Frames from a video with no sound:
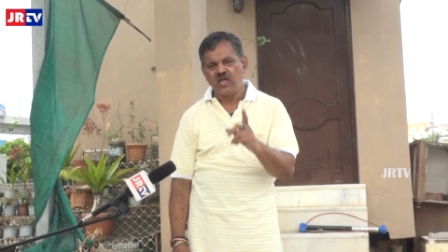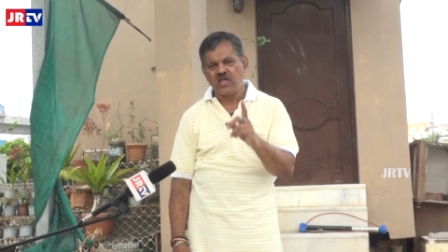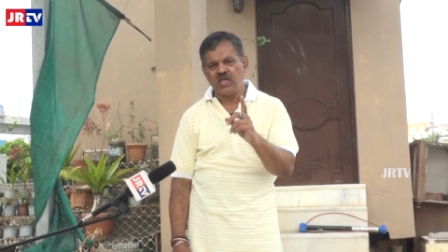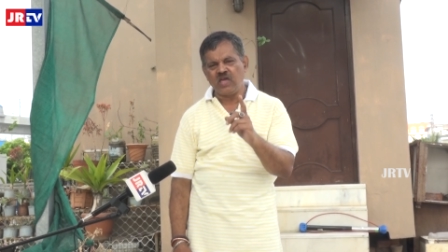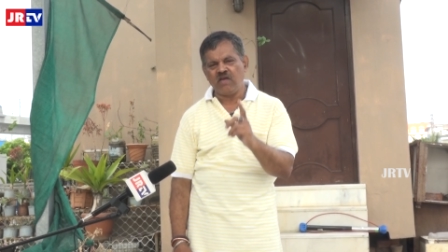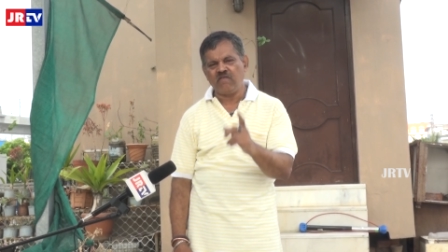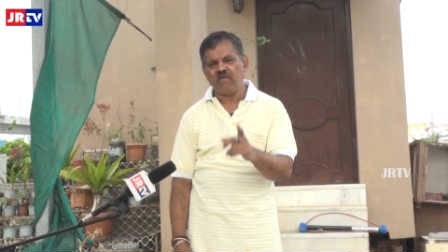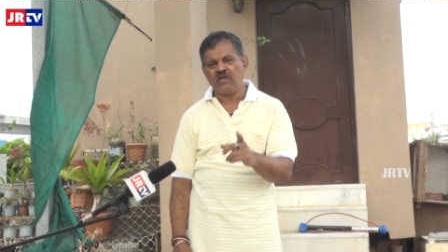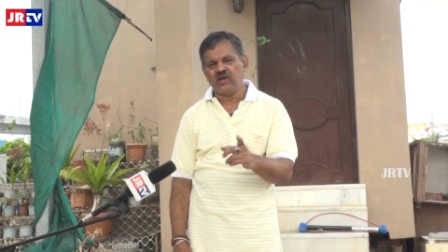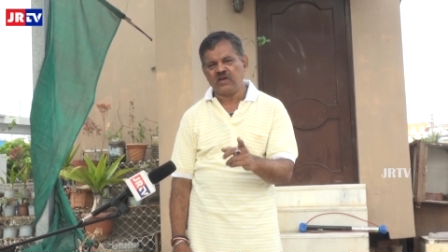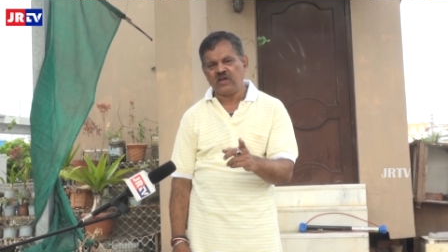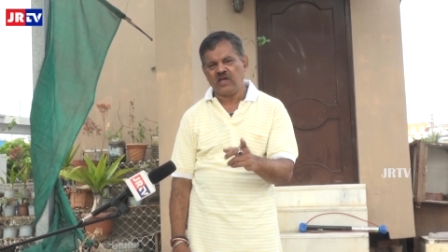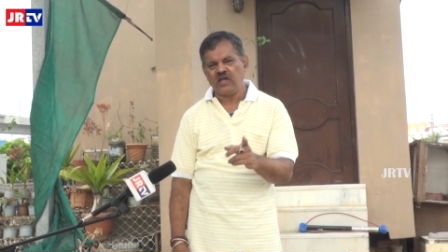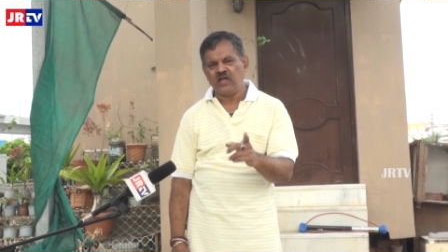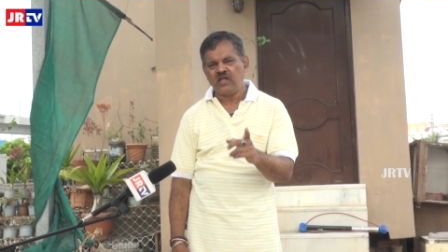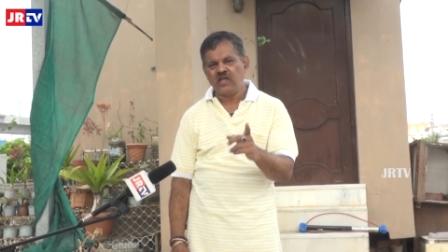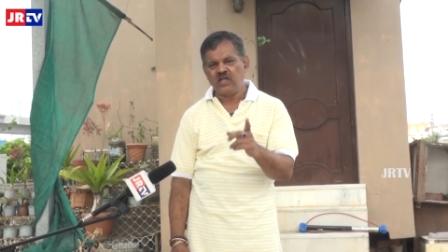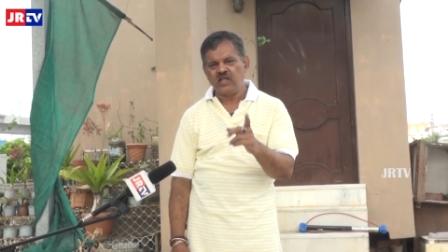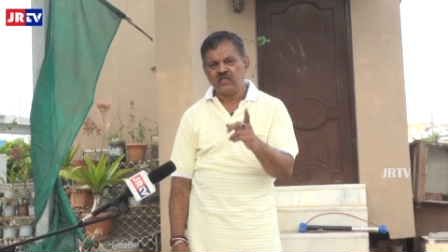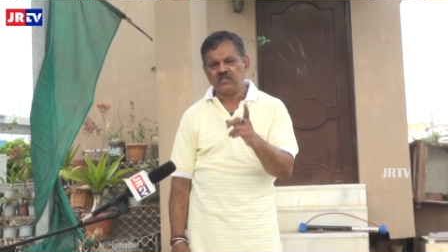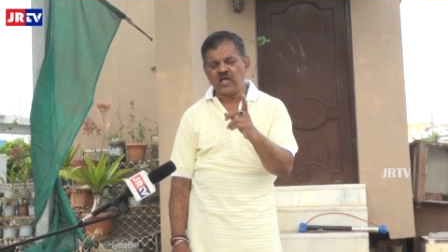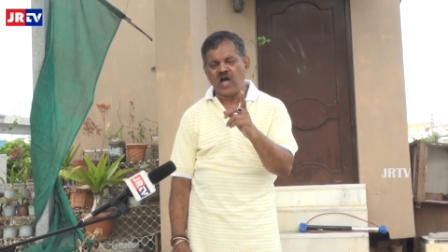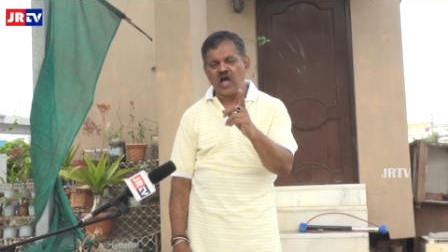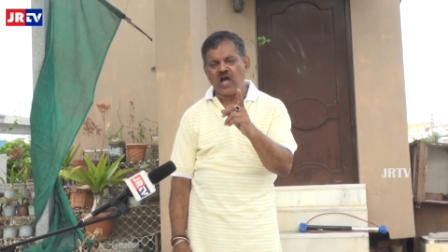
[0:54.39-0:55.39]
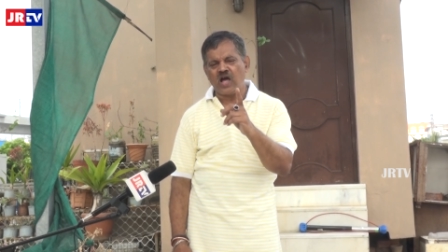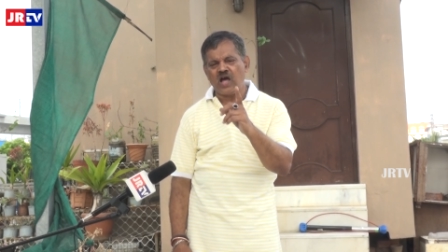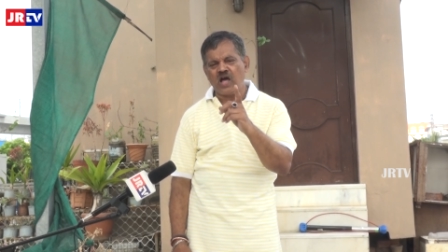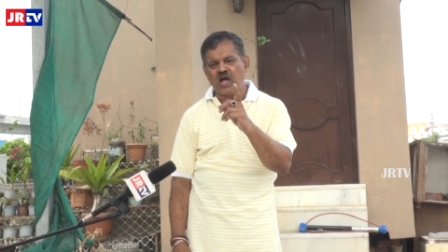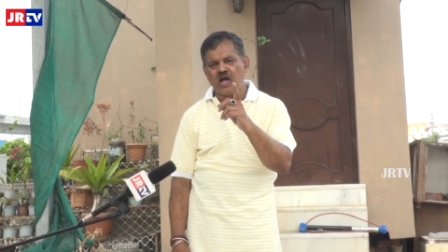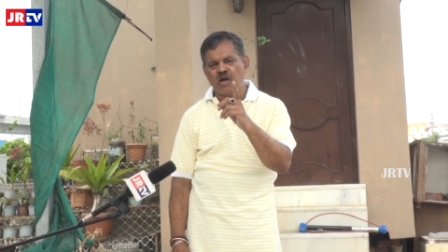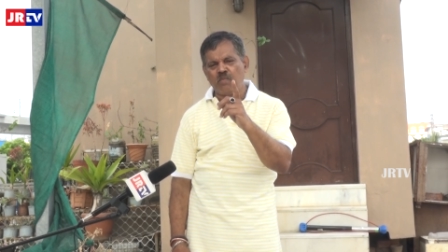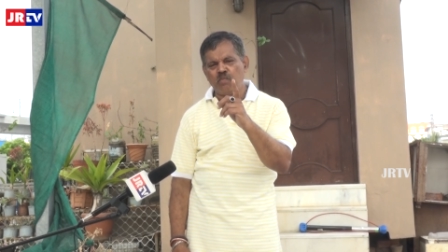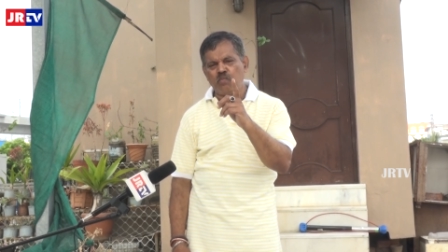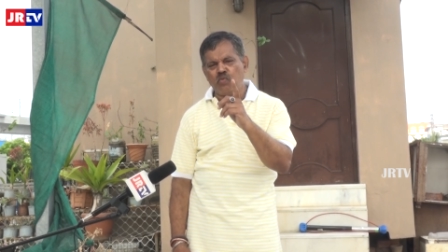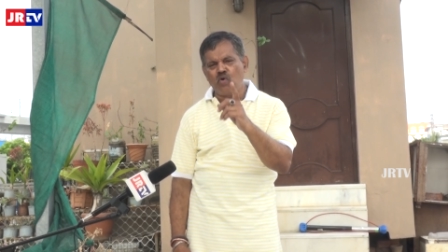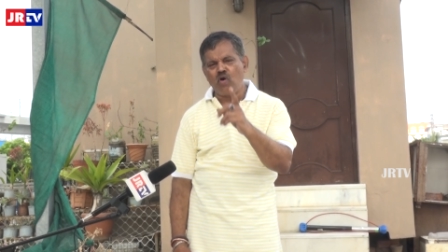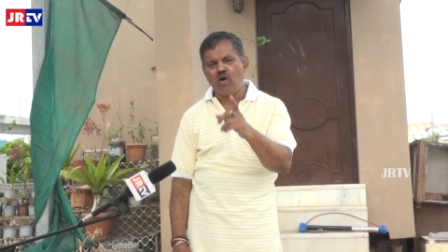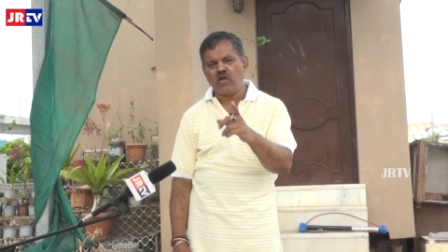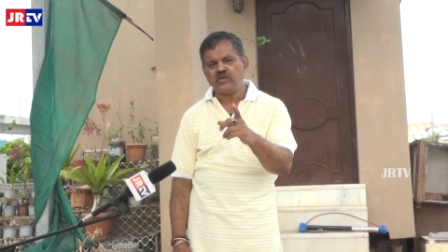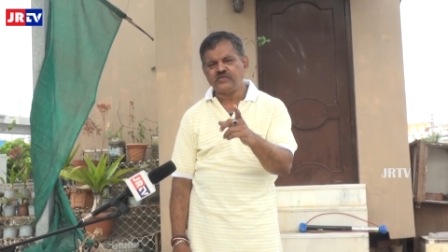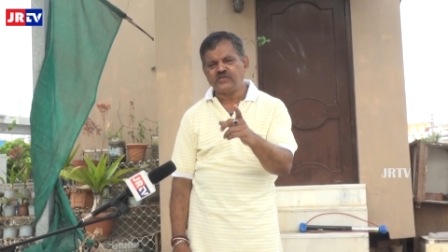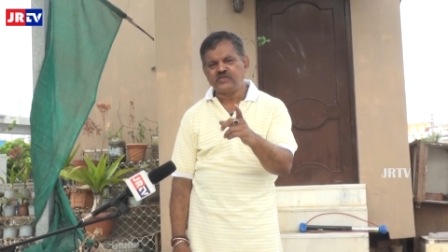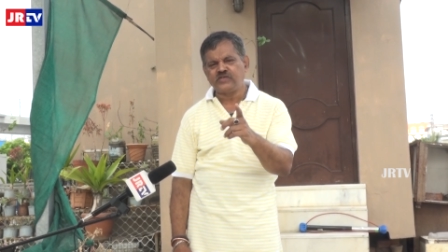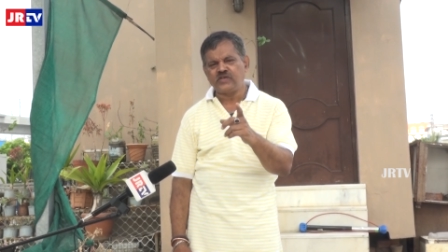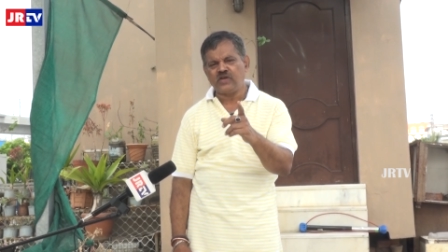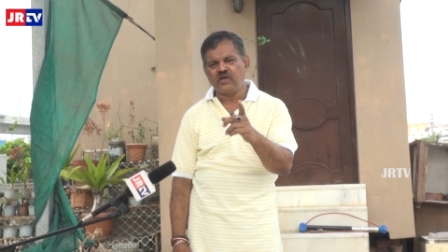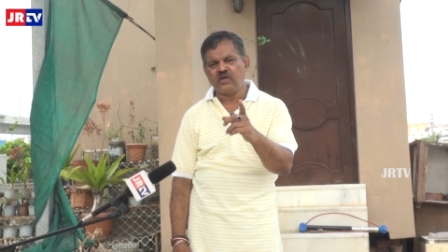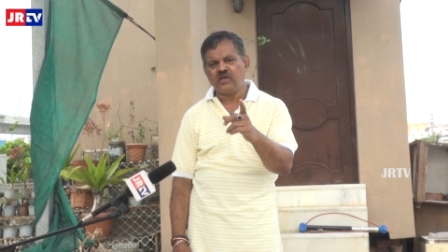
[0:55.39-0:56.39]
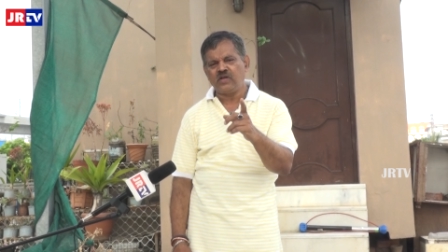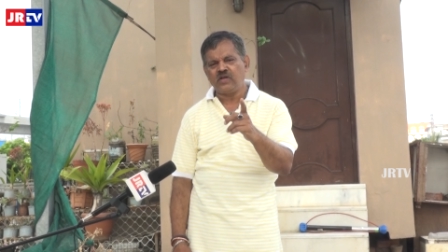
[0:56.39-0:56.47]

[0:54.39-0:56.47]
Even the bones